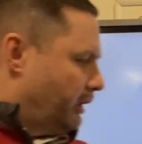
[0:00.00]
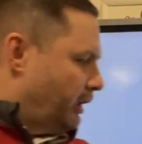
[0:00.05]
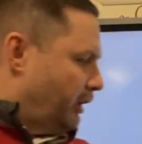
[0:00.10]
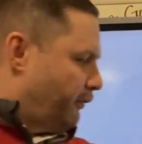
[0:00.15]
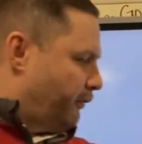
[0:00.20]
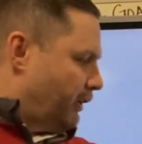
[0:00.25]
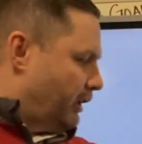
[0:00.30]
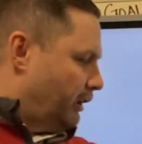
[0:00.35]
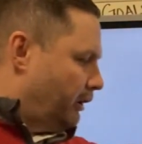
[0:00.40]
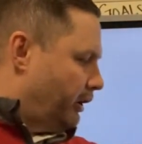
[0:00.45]

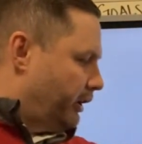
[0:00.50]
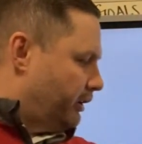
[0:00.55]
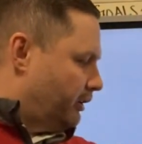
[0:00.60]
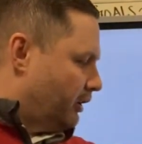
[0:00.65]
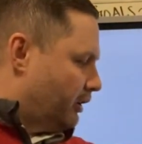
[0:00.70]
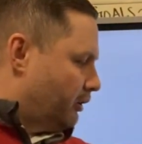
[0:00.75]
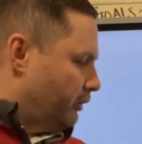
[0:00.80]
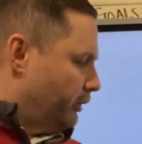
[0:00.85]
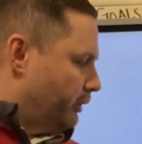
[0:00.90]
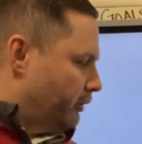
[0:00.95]
if I'd like
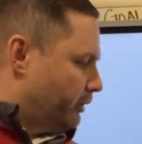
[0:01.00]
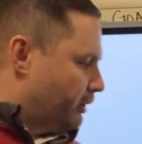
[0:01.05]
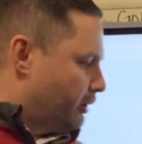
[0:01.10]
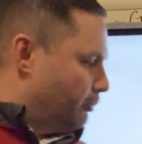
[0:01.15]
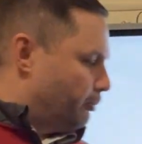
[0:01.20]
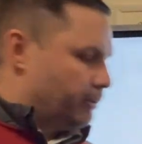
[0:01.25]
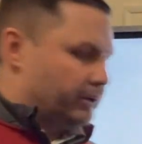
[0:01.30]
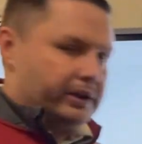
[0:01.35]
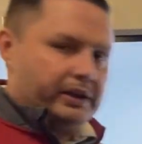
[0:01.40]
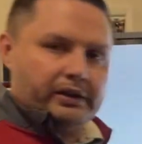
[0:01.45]
to clear it
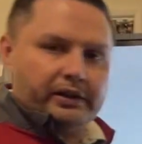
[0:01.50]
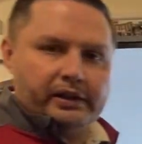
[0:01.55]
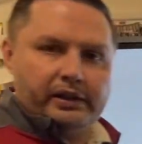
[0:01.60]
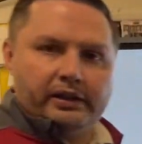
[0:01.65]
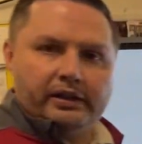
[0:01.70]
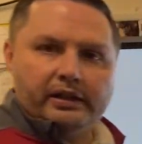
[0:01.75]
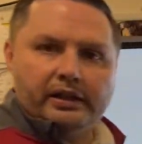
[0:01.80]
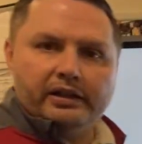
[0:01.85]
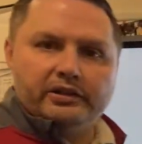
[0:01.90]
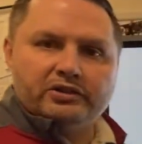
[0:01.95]

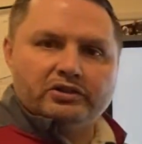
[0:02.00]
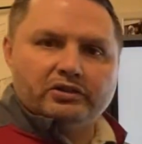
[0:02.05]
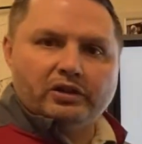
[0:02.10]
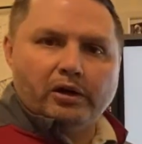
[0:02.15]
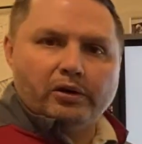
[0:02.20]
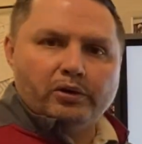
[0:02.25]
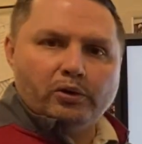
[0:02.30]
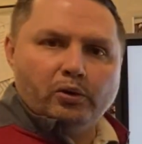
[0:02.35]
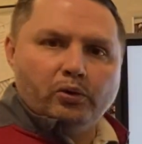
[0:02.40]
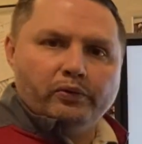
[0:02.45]
completely and
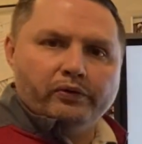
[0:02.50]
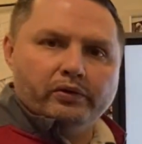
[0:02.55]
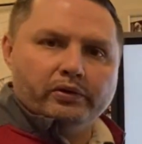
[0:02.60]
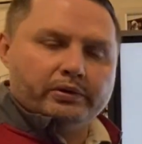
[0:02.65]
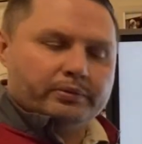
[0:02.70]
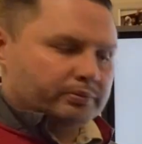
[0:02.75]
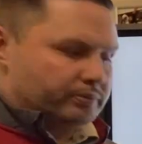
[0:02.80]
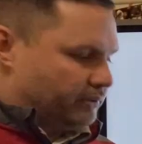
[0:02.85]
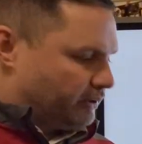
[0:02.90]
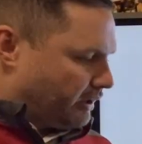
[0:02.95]
start
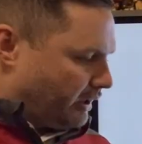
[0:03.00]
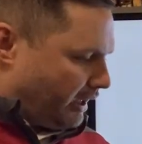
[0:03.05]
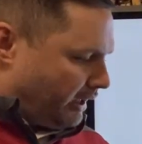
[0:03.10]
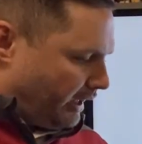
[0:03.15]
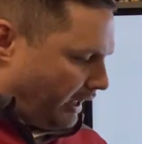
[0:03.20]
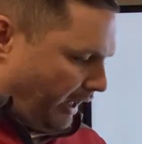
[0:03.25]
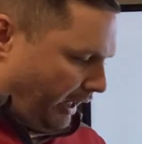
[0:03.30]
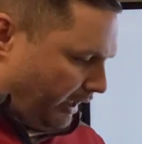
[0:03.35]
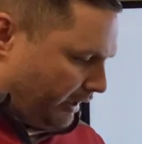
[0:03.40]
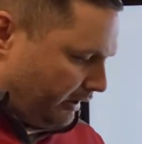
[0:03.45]
over. Kind
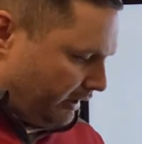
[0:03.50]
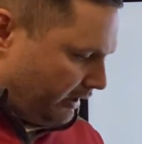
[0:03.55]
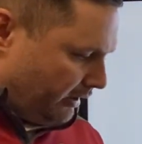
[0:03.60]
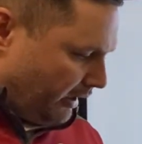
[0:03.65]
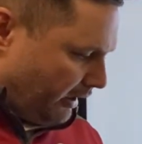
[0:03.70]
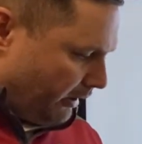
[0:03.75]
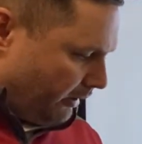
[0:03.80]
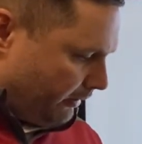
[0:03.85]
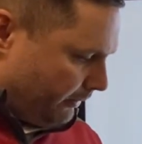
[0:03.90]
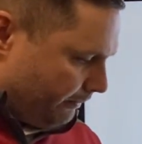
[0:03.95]
of handy
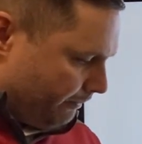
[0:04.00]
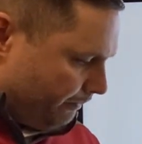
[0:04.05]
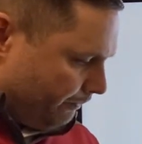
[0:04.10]
there.